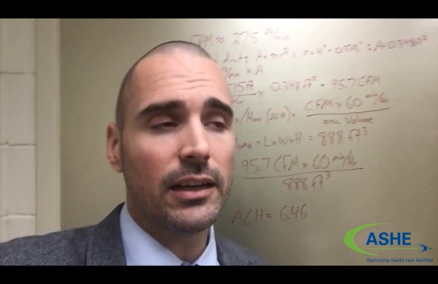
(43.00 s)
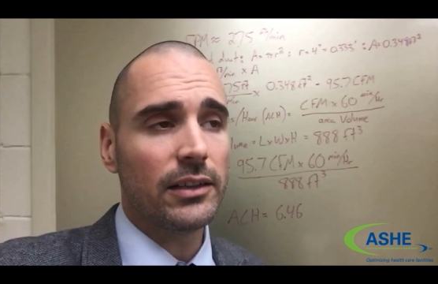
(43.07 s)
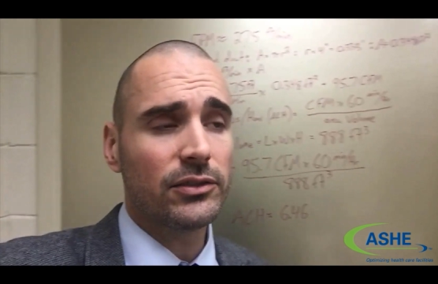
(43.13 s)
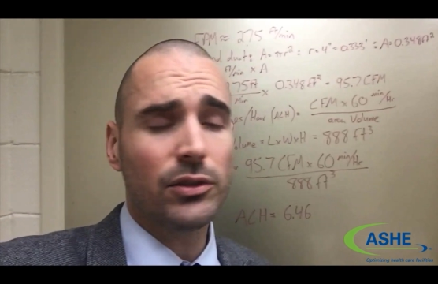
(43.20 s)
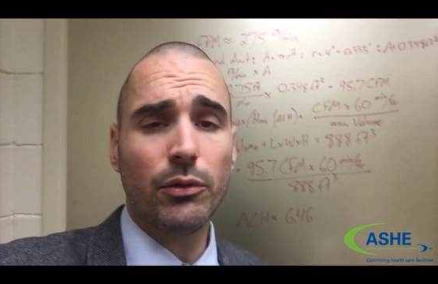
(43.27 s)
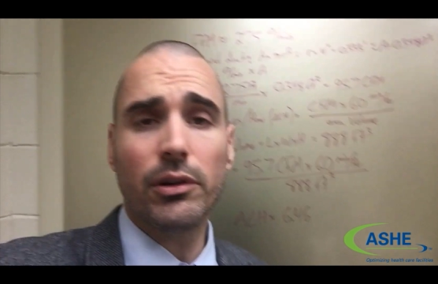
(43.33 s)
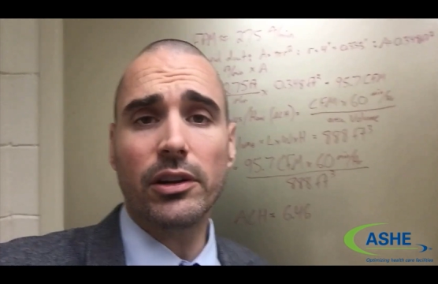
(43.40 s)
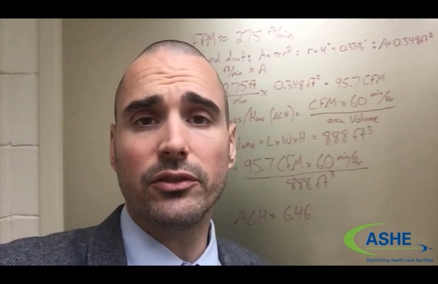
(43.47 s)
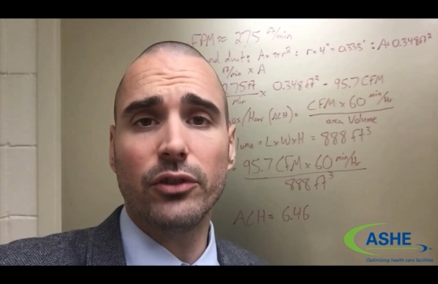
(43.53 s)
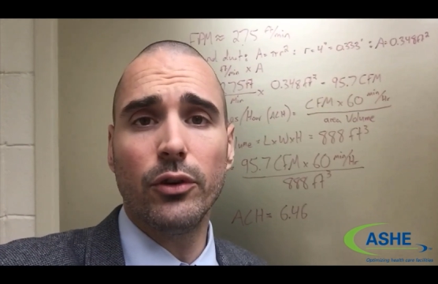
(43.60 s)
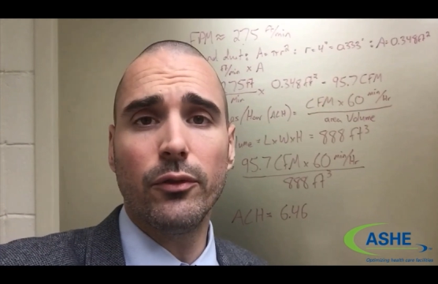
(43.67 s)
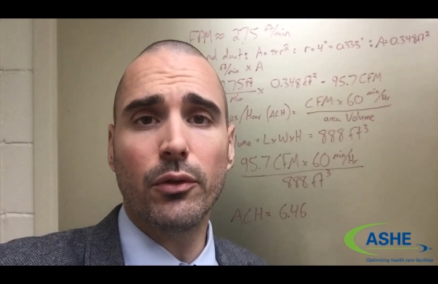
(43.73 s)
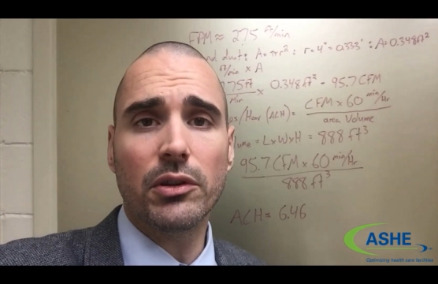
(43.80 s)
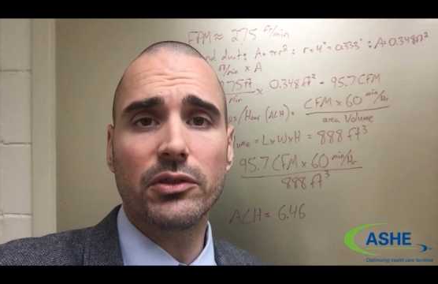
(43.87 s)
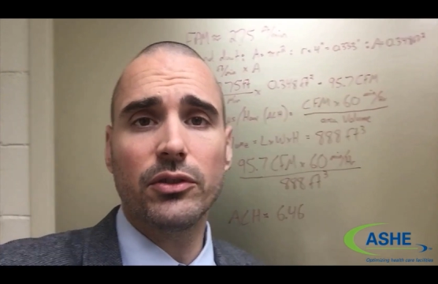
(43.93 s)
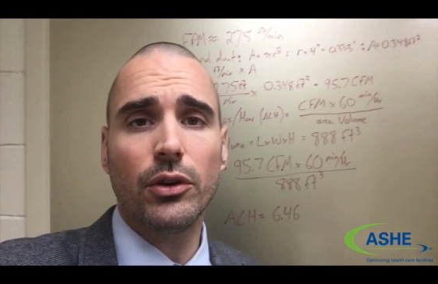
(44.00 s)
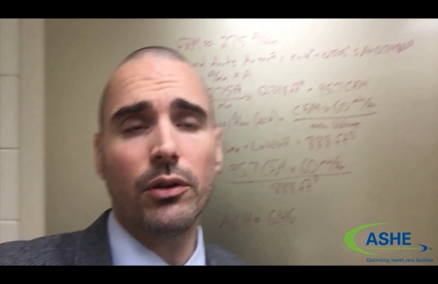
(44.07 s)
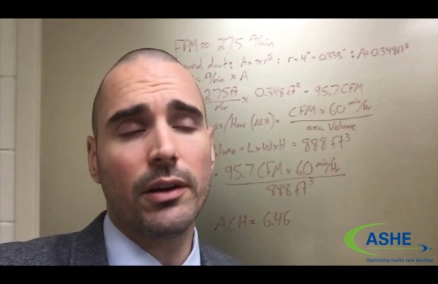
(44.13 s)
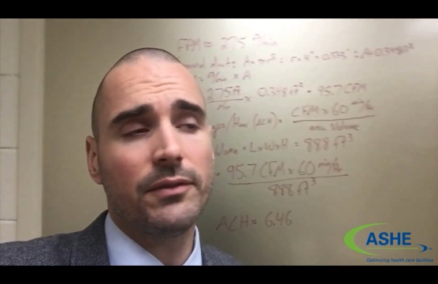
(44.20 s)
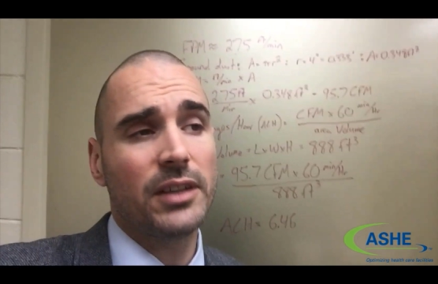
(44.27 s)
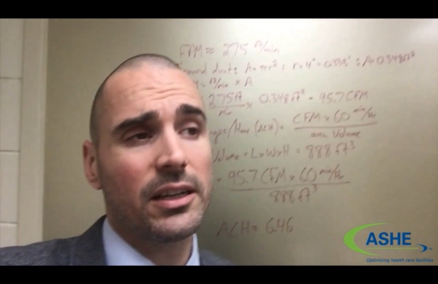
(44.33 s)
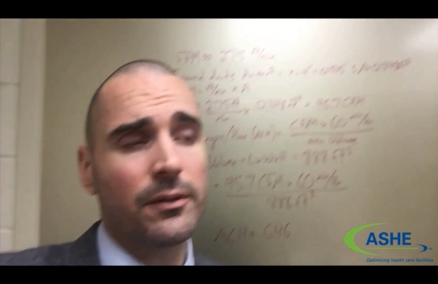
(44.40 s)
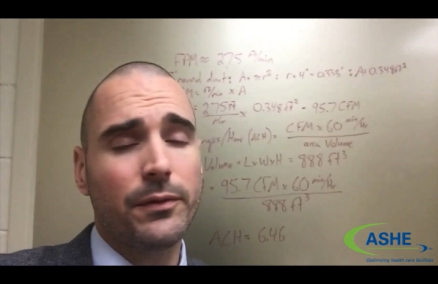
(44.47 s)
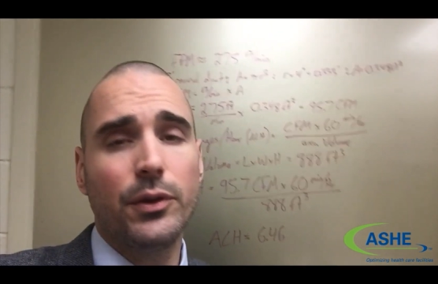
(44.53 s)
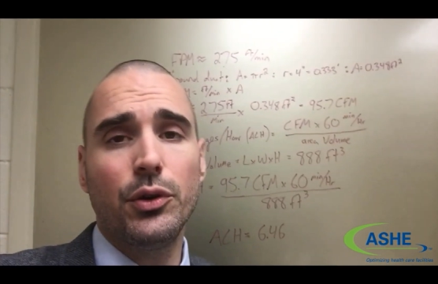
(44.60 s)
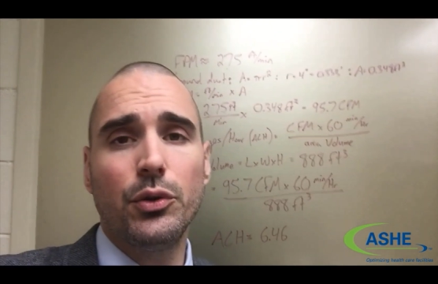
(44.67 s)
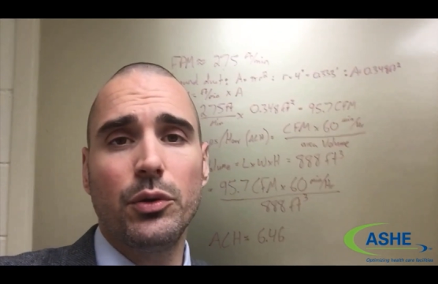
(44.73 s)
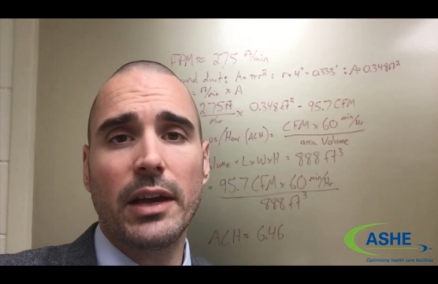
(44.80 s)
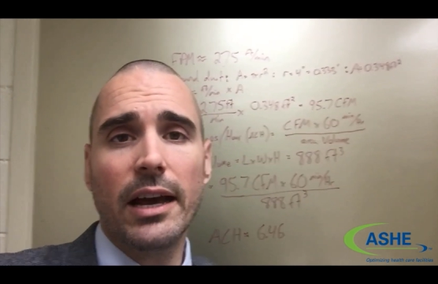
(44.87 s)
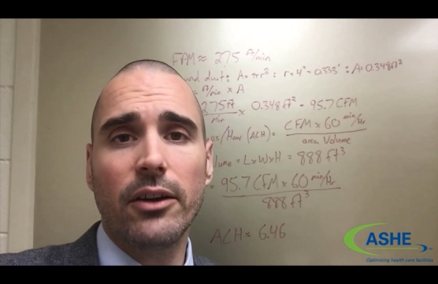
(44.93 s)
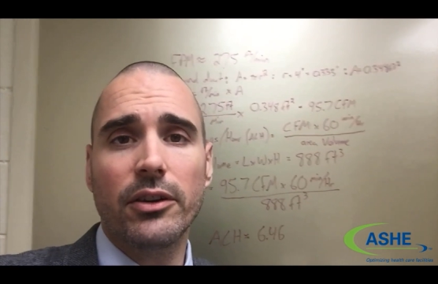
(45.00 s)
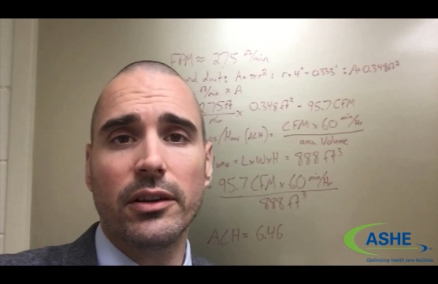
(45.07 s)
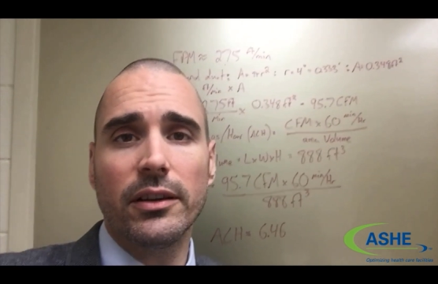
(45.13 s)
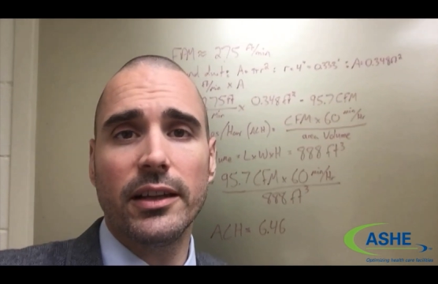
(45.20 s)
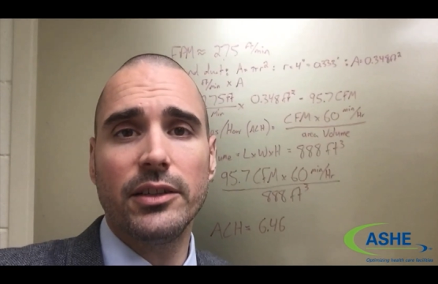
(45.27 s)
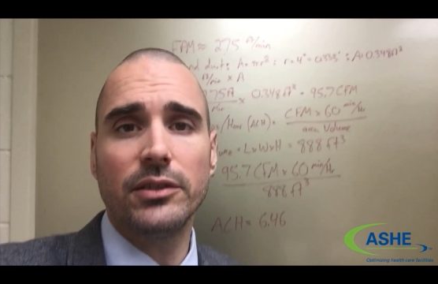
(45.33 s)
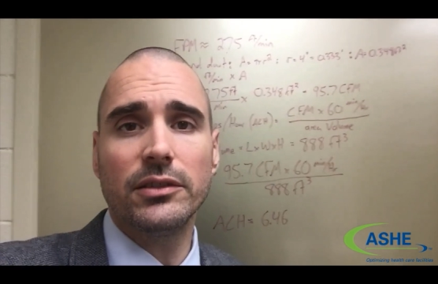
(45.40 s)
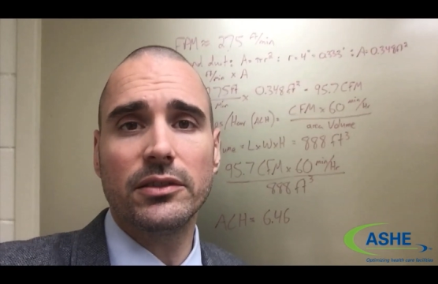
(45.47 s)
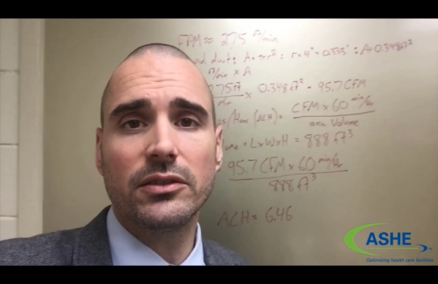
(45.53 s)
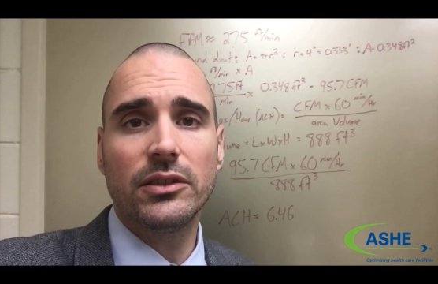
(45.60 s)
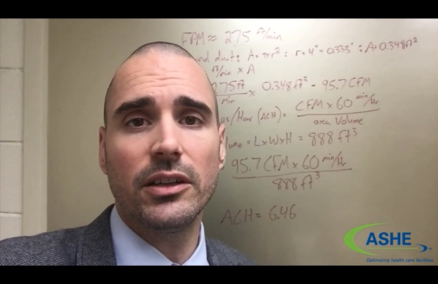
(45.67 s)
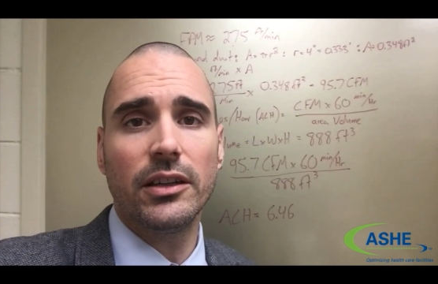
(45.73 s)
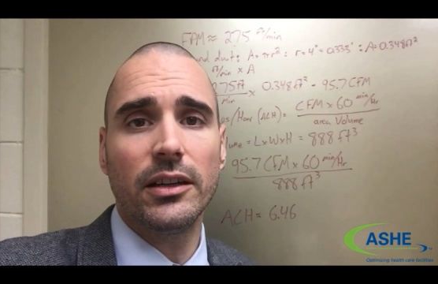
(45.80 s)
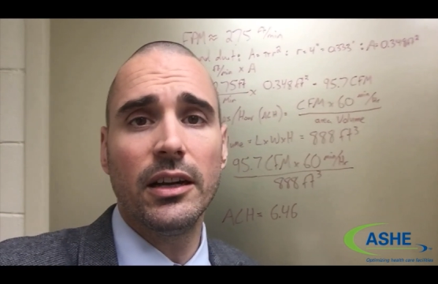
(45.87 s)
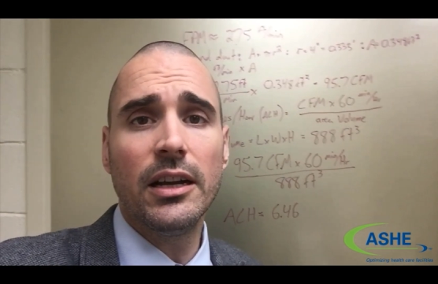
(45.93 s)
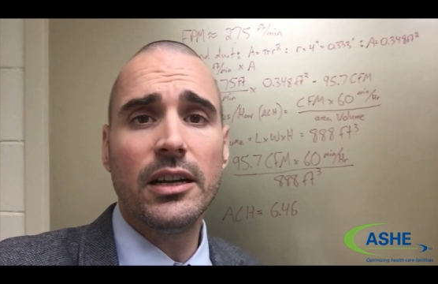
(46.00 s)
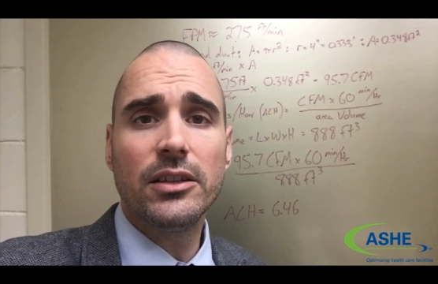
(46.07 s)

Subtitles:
so on and so forth. So I've done a few calculations to